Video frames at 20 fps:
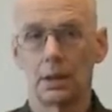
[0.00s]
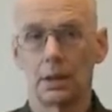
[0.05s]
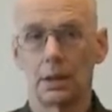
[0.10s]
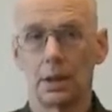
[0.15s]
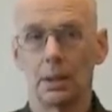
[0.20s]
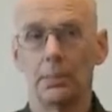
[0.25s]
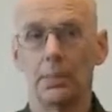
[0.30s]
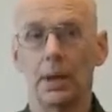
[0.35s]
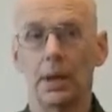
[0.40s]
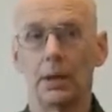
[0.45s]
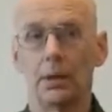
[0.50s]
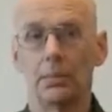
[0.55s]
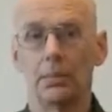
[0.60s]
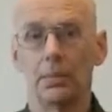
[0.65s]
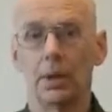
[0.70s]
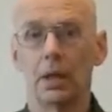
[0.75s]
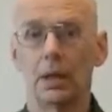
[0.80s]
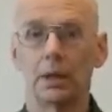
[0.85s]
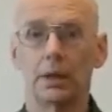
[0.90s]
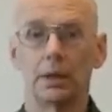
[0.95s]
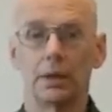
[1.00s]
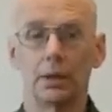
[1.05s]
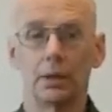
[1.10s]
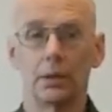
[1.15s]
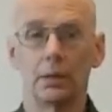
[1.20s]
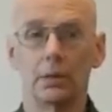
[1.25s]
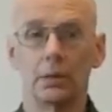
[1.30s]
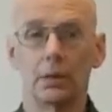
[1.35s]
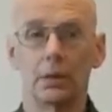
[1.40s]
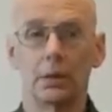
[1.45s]
about
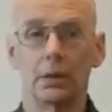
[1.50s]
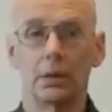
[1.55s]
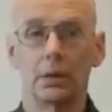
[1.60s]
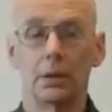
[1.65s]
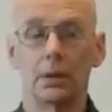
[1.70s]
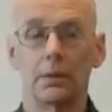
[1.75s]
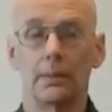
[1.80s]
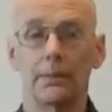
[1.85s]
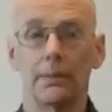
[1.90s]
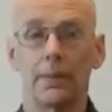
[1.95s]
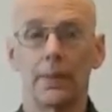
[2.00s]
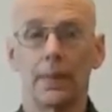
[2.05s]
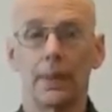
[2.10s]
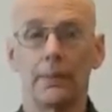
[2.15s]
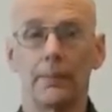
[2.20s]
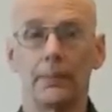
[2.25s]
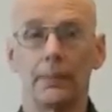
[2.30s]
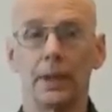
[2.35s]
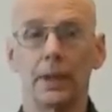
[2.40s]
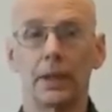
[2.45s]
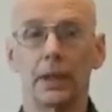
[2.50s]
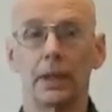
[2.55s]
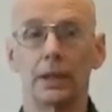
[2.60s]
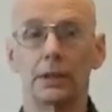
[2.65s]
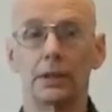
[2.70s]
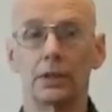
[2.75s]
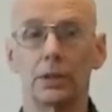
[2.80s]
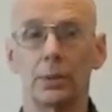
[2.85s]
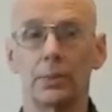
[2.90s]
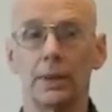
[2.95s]
Makyo
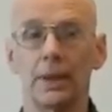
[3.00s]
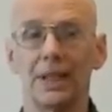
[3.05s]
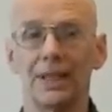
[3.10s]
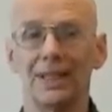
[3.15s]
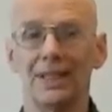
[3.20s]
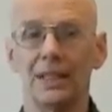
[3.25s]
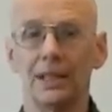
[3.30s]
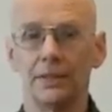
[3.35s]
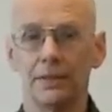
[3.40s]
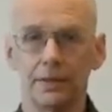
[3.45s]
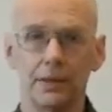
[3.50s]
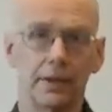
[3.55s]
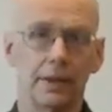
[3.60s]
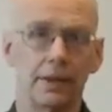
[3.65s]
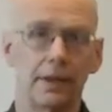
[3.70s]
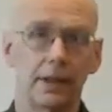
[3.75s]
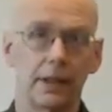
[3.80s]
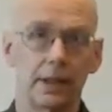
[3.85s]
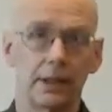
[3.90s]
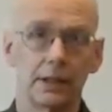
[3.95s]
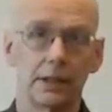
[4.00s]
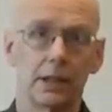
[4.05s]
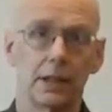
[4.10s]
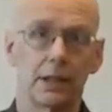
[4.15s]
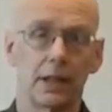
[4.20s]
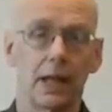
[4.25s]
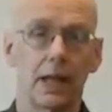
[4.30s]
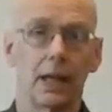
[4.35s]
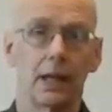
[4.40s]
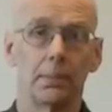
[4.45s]
because so many different things can
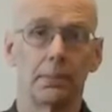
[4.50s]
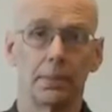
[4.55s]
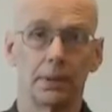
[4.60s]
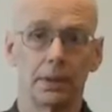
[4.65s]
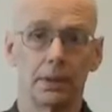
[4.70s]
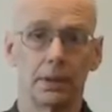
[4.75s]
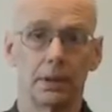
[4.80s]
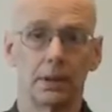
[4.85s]
happen.